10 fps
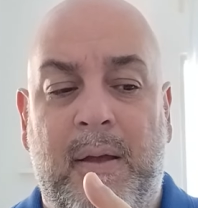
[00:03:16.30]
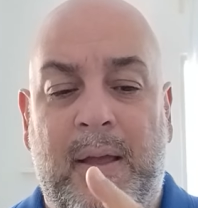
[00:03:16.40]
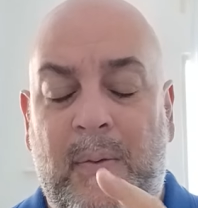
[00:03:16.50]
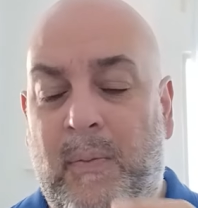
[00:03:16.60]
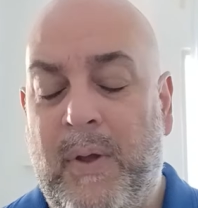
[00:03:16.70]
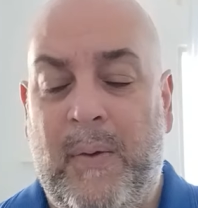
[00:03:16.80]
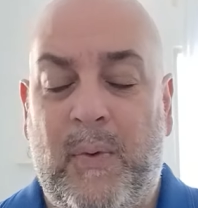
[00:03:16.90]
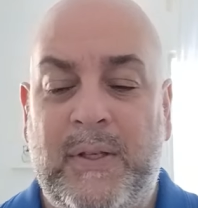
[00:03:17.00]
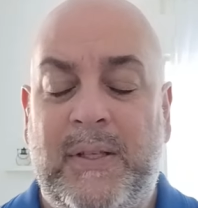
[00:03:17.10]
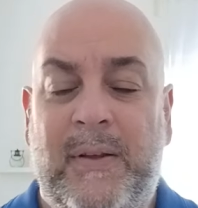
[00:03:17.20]
it
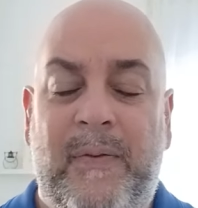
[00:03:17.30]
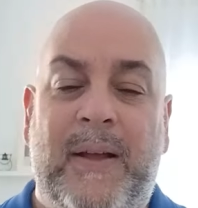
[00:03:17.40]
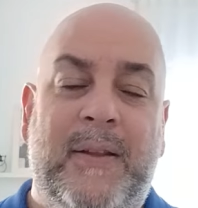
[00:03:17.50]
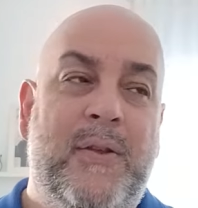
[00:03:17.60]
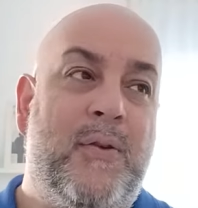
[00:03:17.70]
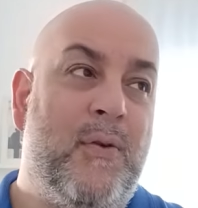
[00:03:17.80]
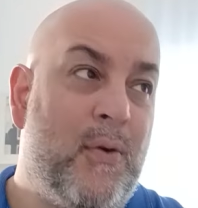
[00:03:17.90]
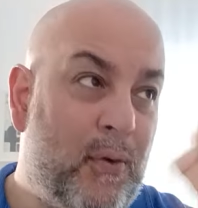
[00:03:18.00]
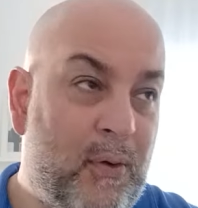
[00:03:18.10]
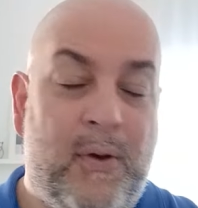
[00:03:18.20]
wasn't the fact that you can go
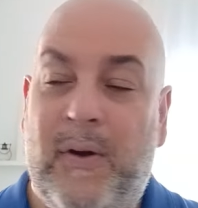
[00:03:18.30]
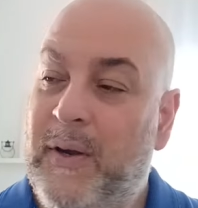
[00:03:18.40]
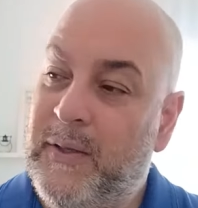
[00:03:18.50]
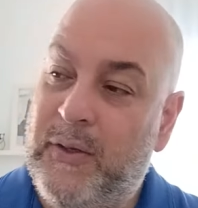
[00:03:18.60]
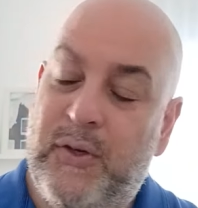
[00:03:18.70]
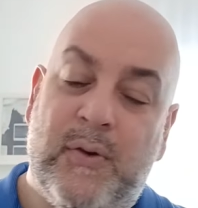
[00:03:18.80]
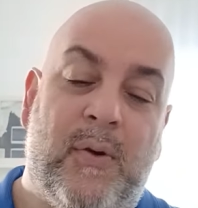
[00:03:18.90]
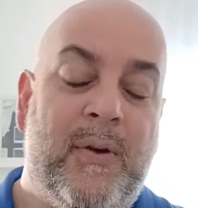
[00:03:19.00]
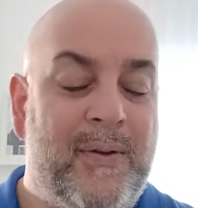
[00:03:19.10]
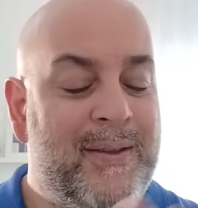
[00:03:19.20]
long and the
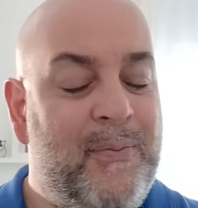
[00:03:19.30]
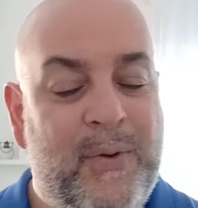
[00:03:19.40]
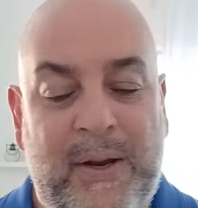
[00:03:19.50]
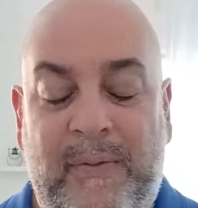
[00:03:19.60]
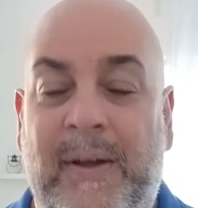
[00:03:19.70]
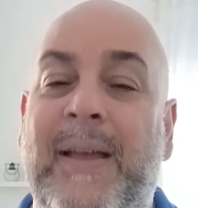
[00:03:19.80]
short or whatever.